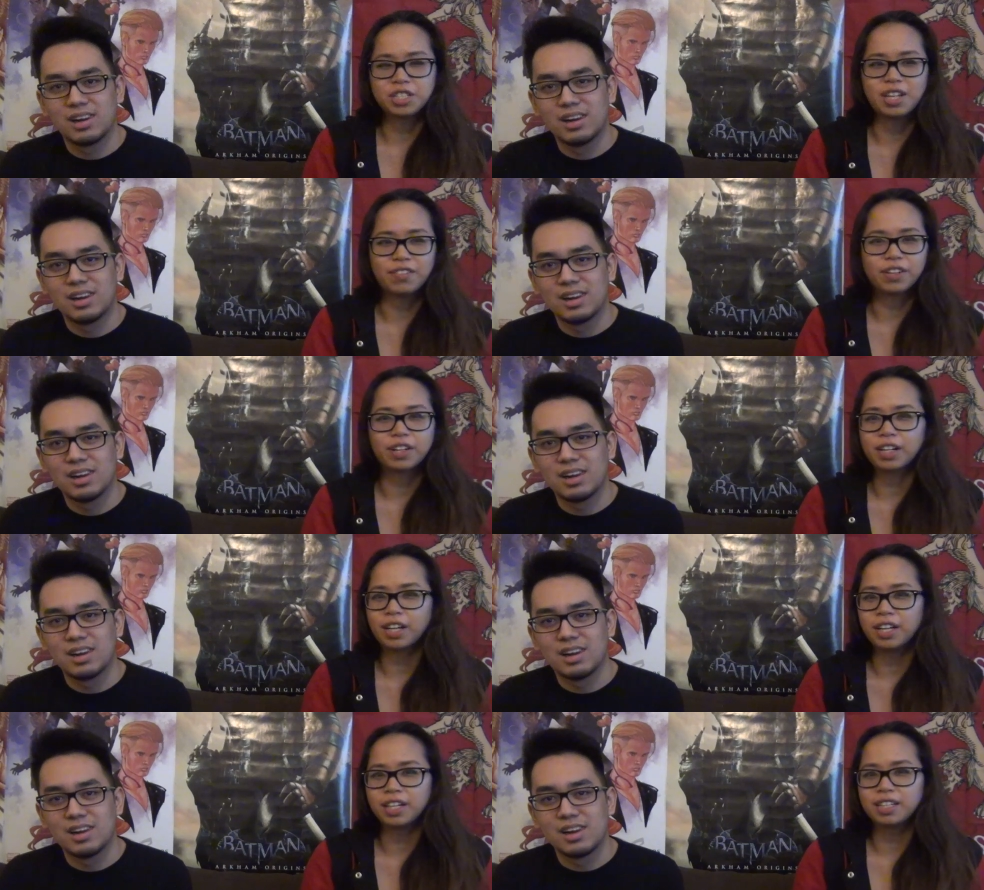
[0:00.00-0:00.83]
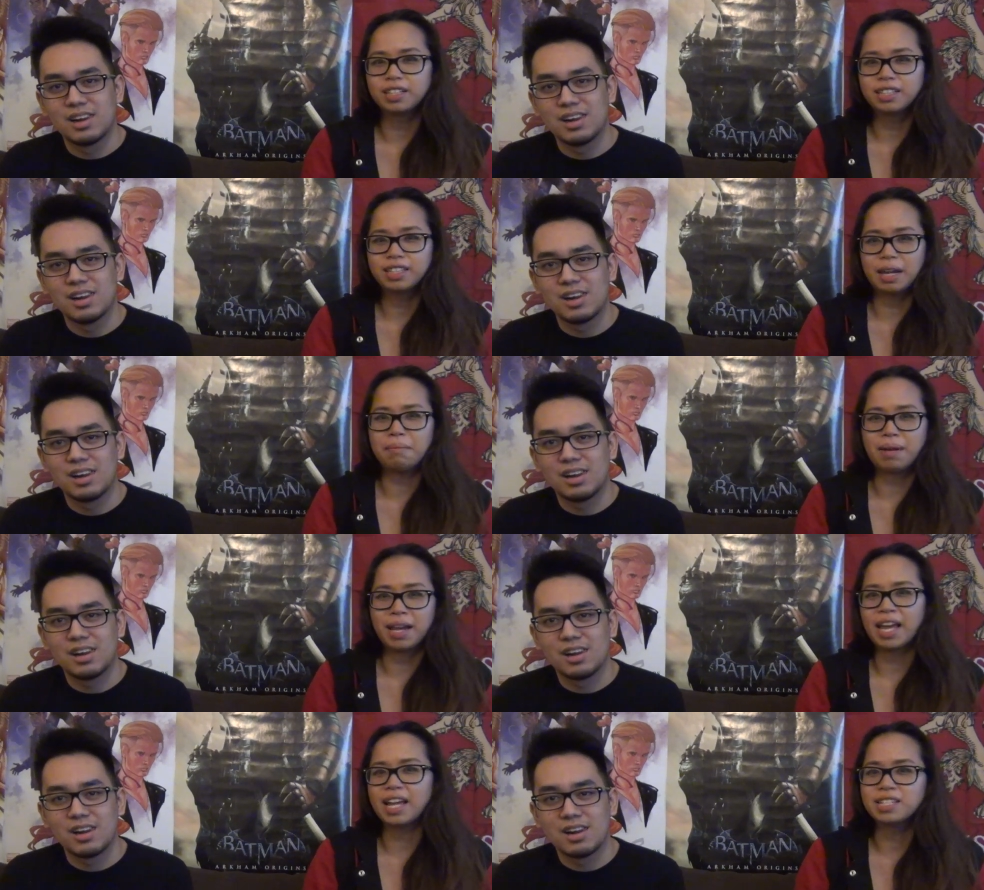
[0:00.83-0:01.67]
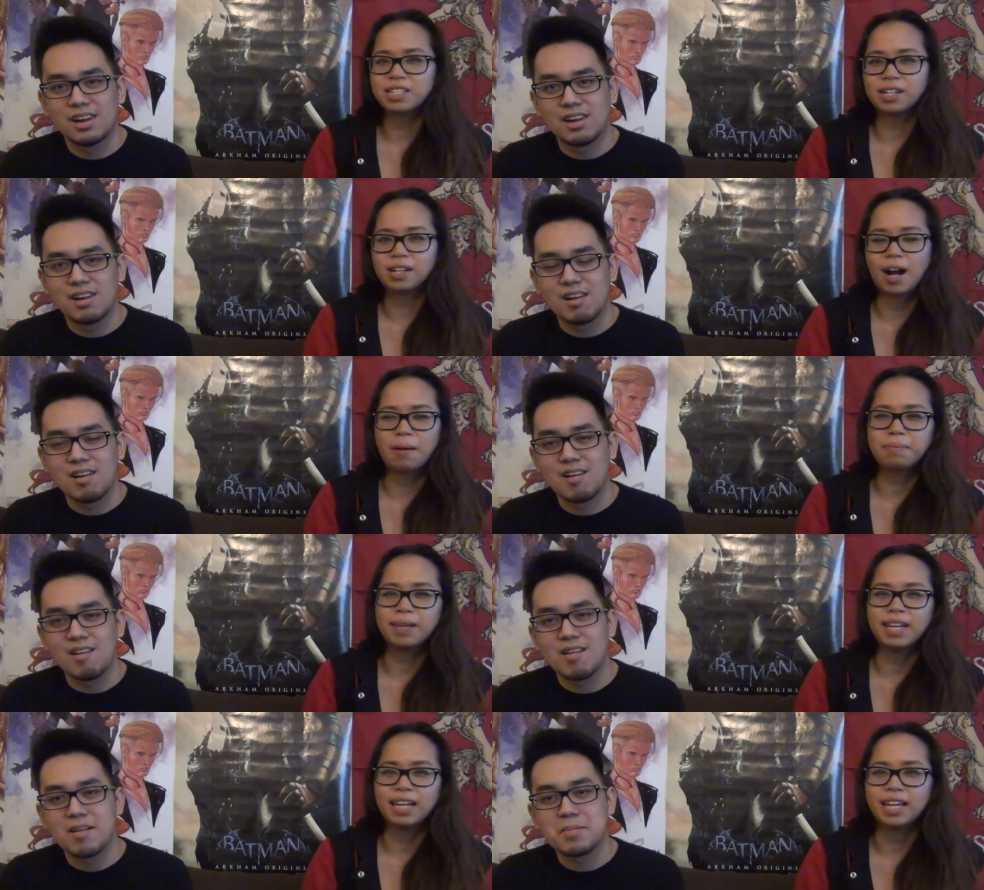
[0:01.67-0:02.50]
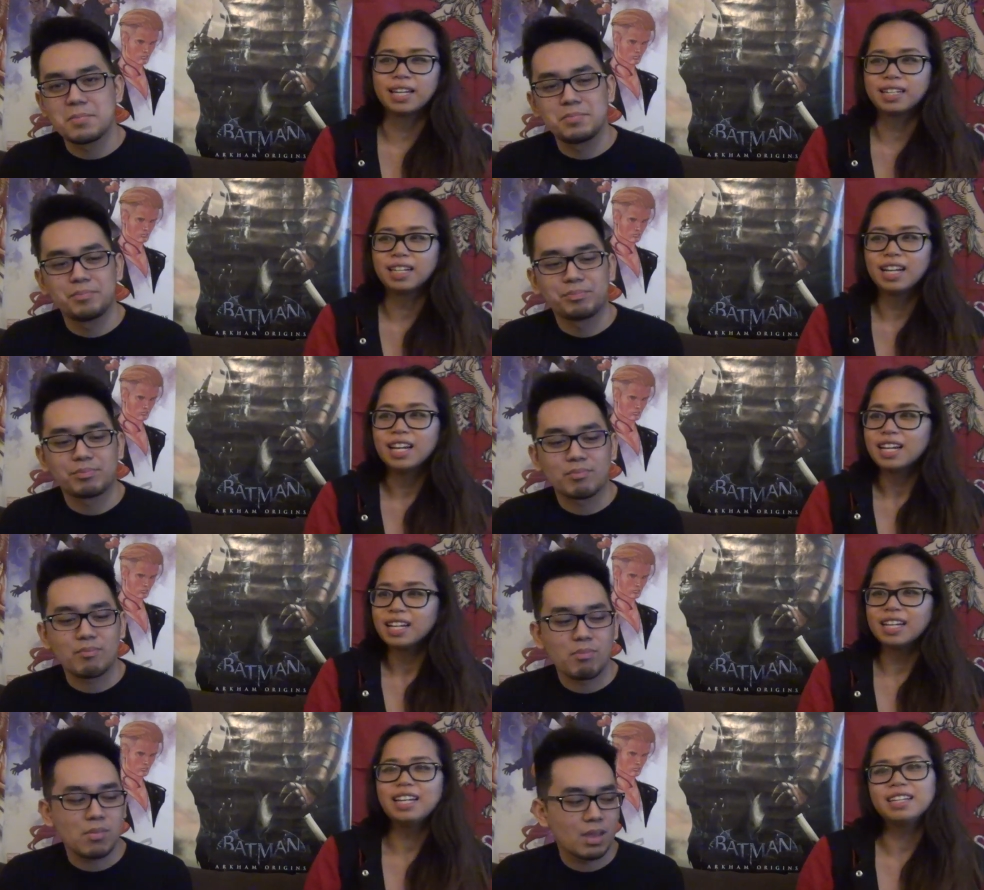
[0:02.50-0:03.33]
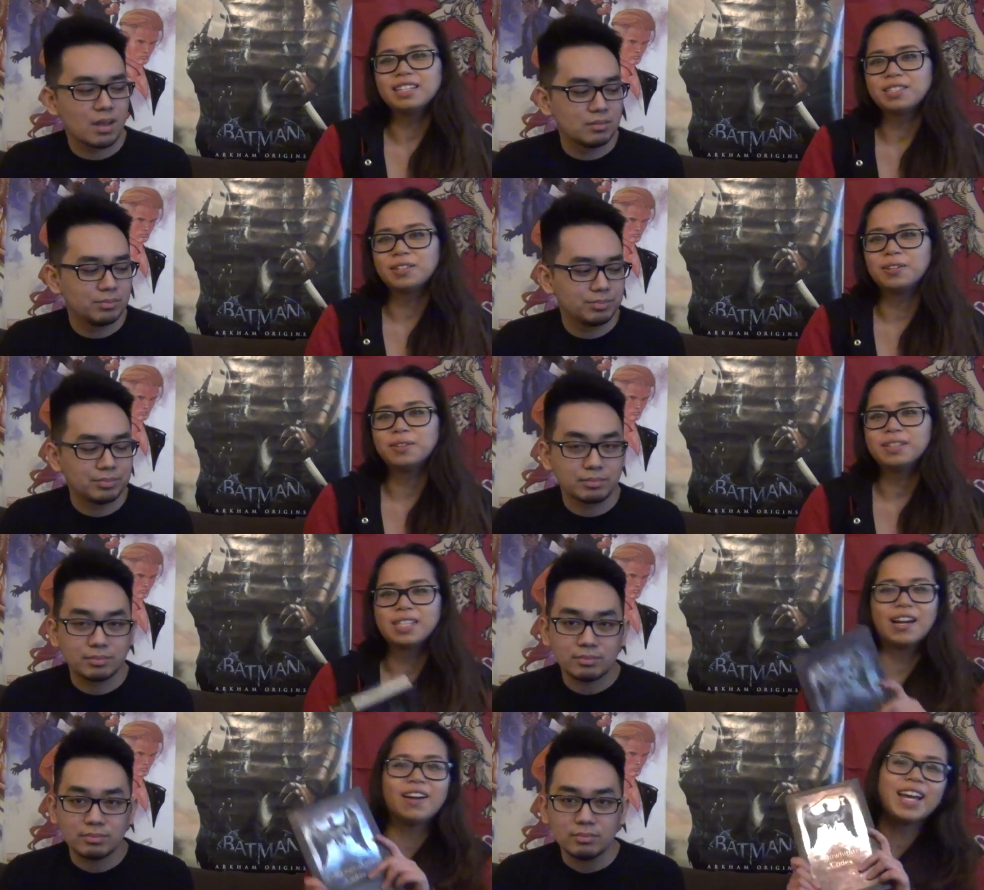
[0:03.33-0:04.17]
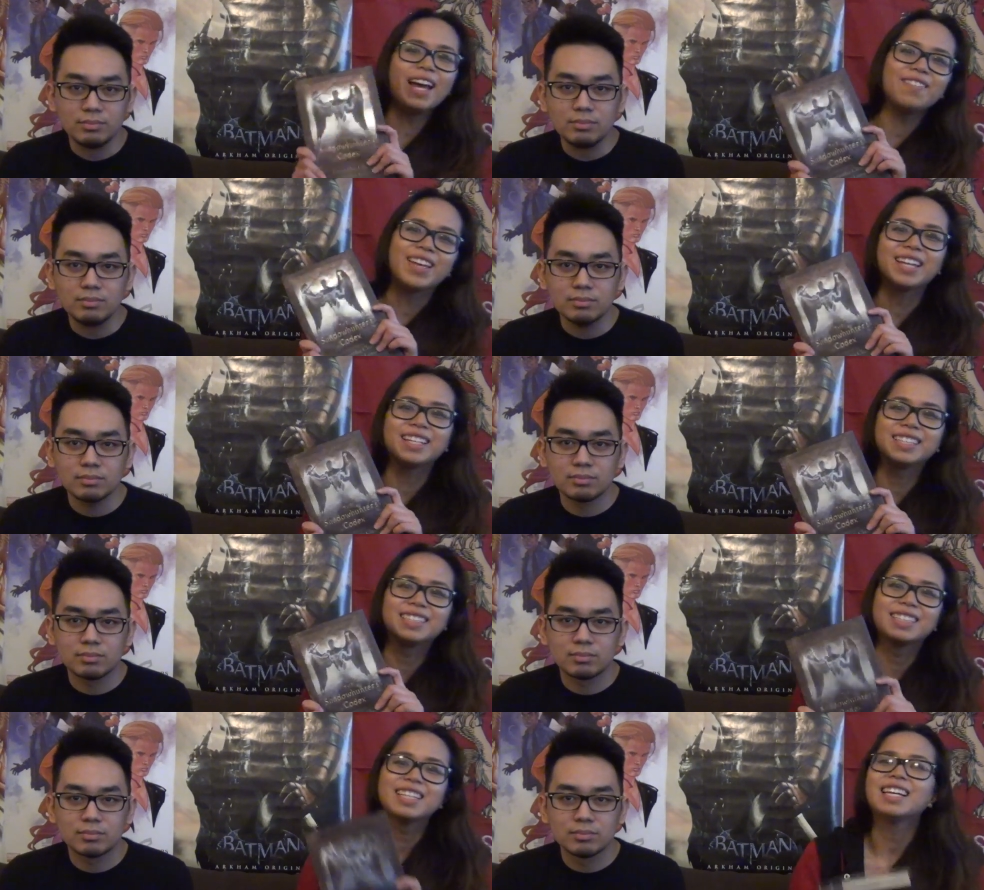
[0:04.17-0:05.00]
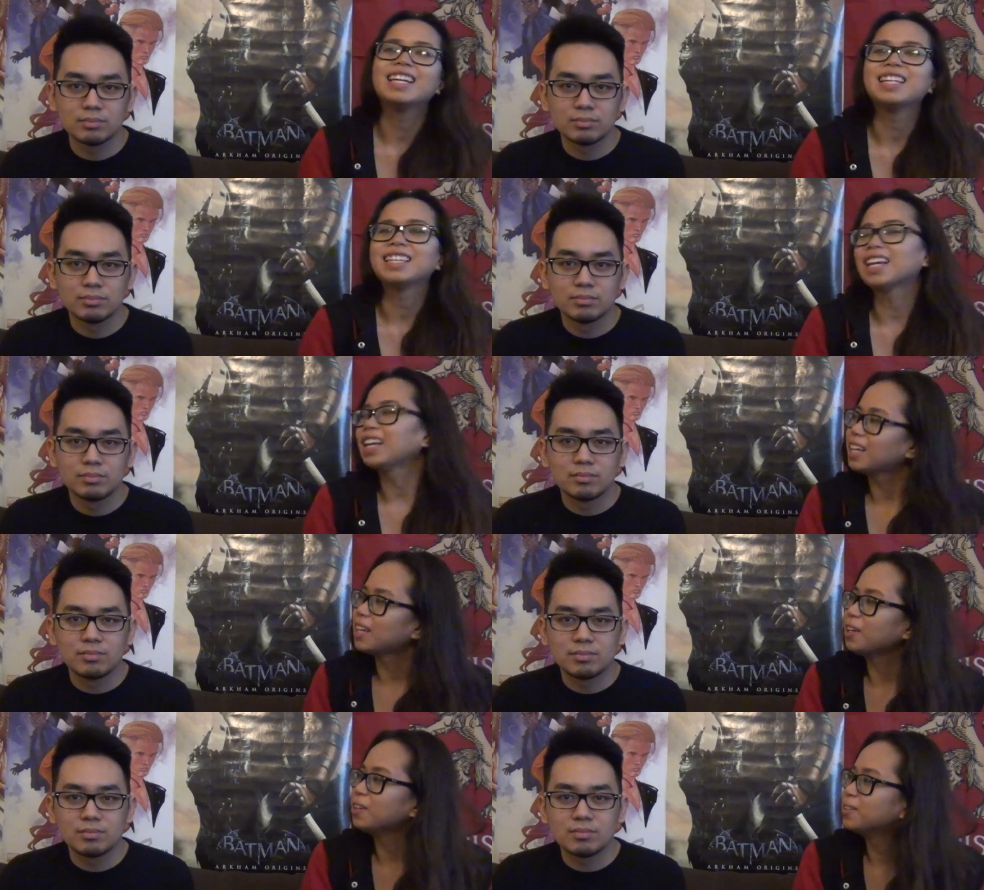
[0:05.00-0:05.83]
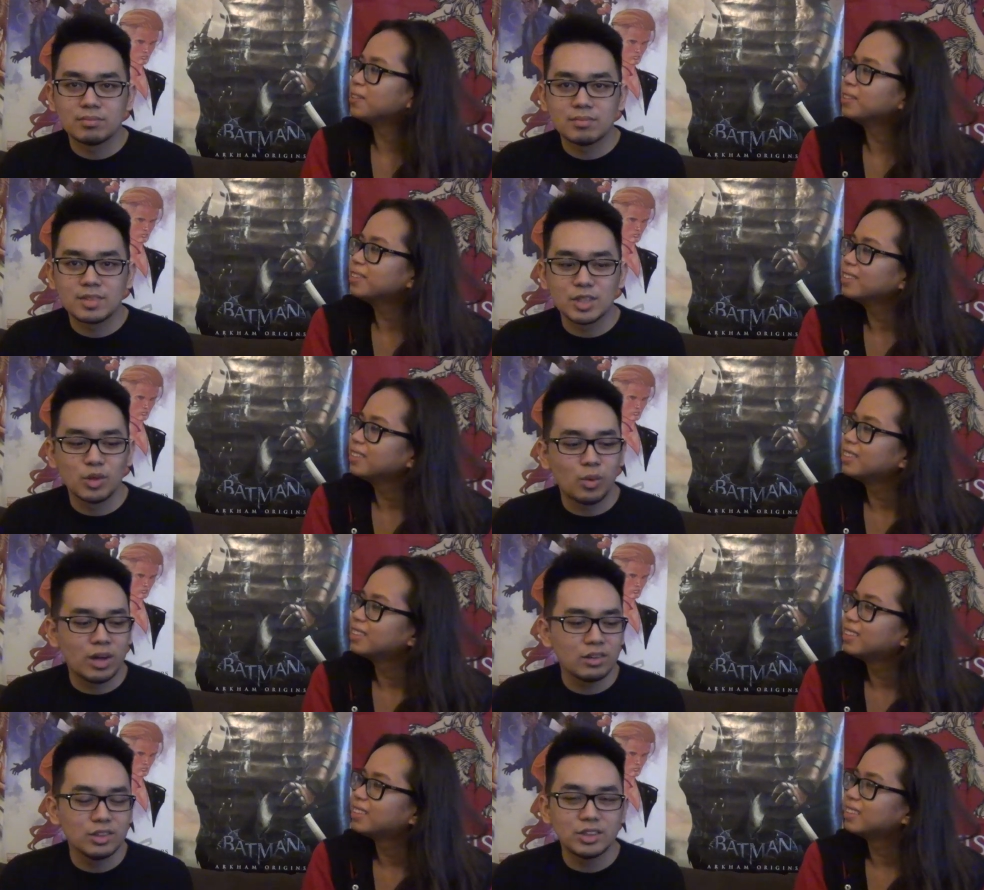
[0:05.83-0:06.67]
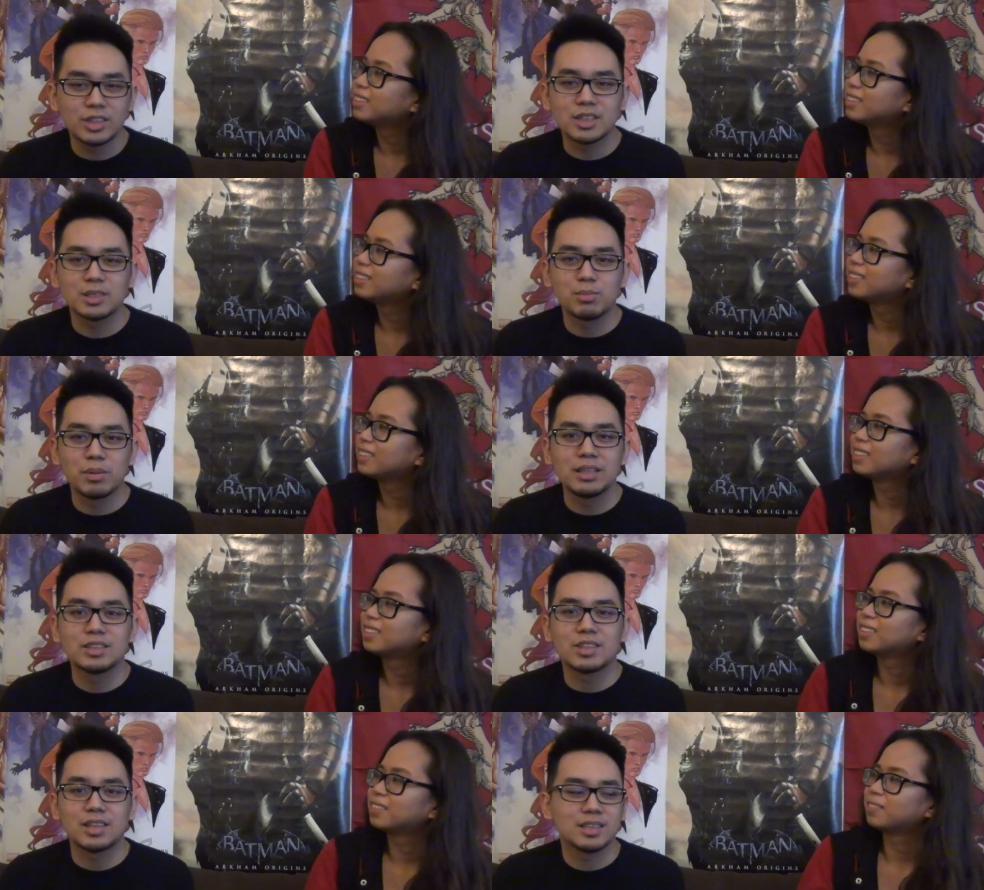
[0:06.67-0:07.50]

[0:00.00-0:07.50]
Speaker 1: just never could get my hands on a copy and yeah, so now I have it. Thank you.
Speaker 2: So why don't you explain to